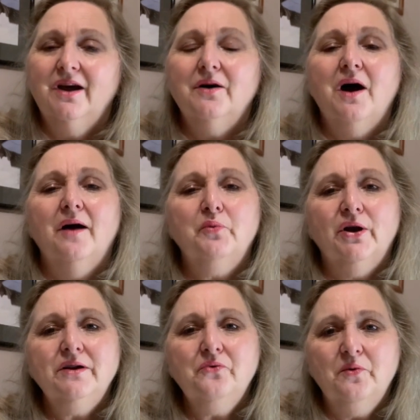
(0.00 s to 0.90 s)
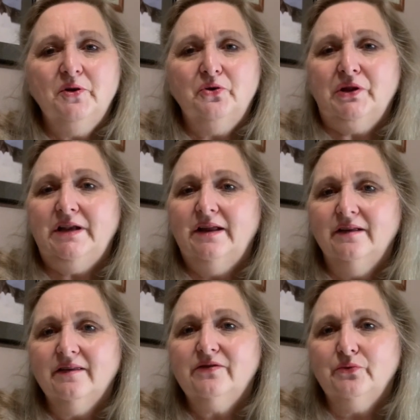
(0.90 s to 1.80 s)
A pregnant woman only
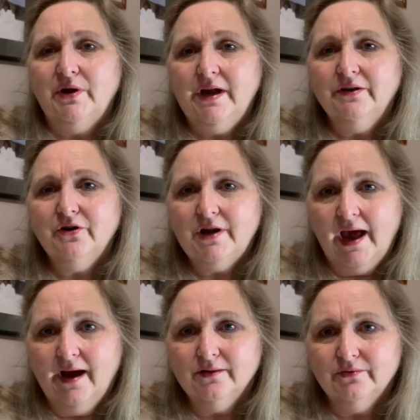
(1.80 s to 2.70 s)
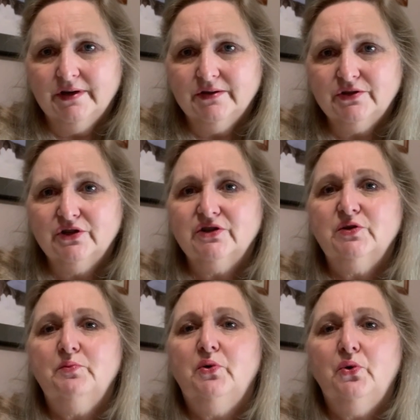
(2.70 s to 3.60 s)
needs 300 calories to
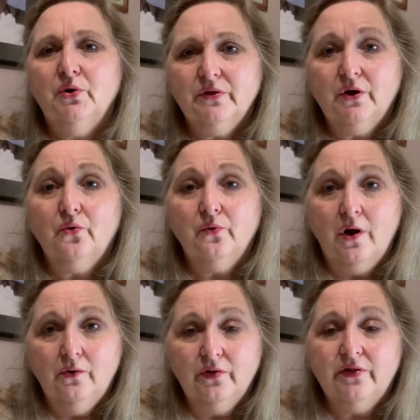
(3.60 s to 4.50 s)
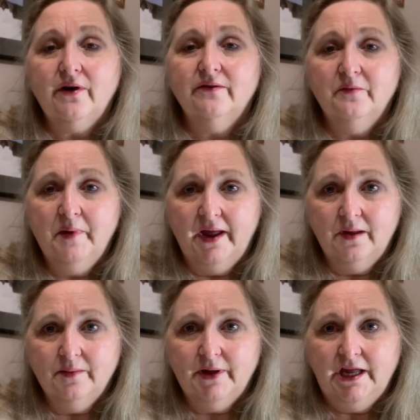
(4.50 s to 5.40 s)
support the growth of a
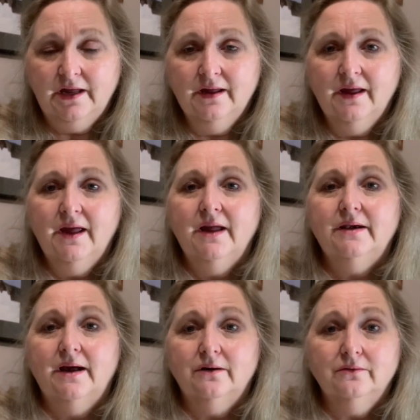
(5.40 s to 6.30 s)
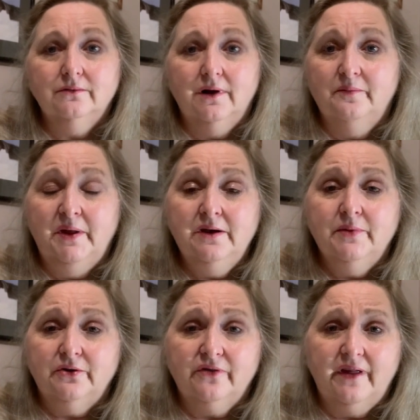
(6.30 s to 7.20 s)
baby. Now, a peanut
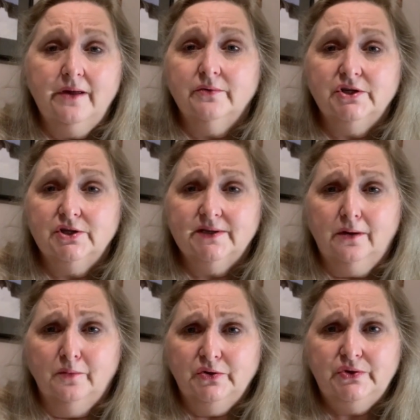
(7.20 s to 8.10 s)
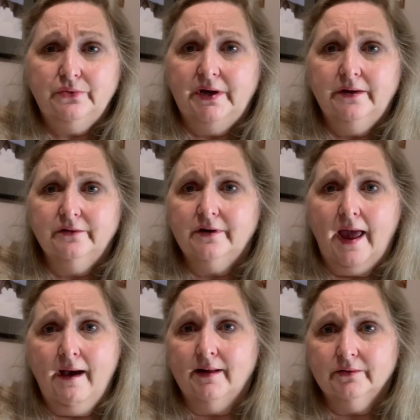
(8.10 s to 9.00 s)
butter sandwich is almost 300
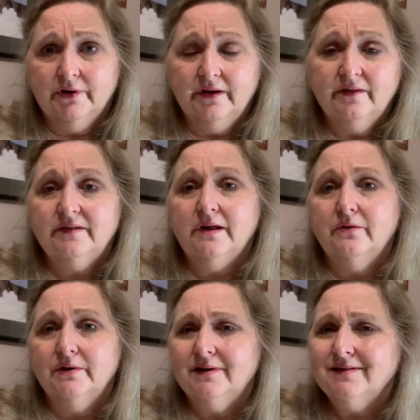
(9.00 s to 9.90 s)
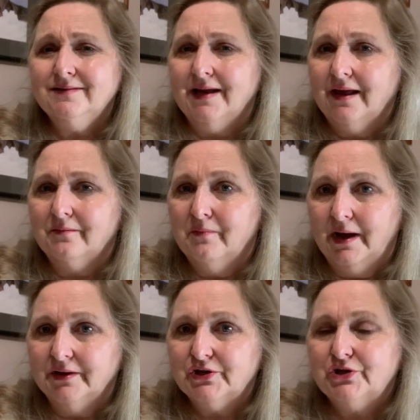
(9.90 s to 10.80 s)
calories, so it doesn't take
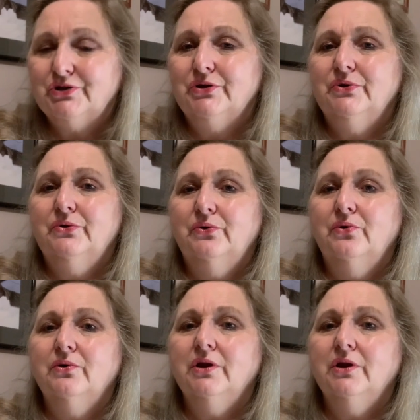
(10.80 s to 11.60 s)
much to,